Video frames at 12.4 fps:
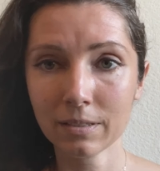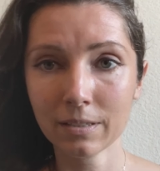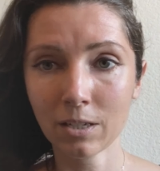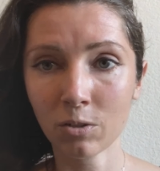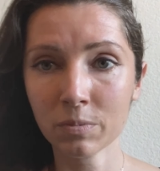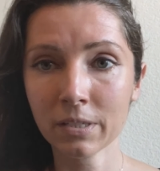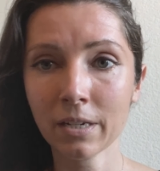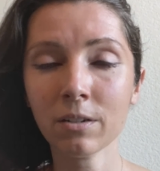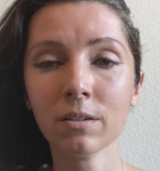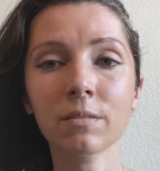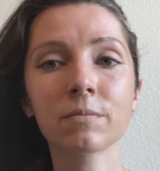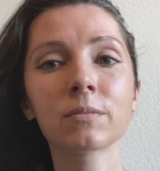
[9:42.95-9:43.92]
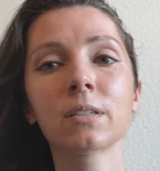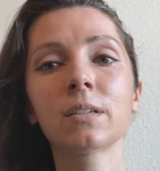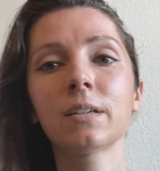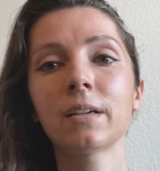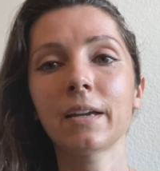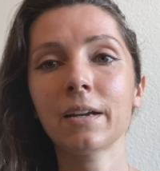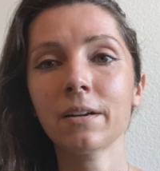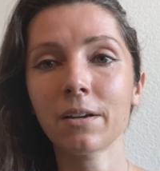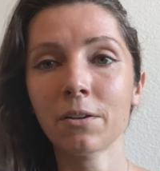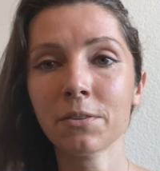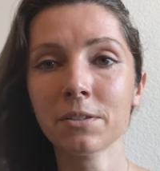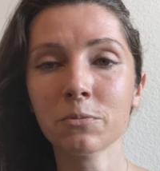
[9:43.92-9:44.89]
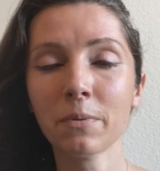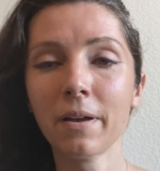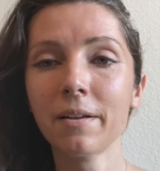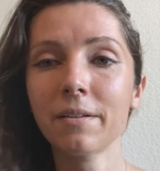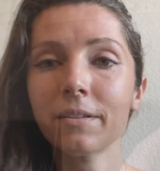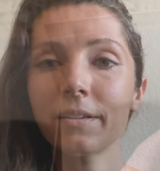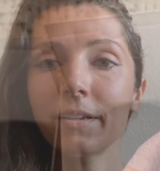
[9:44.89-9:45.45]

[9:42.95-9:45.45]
helps hair health as well.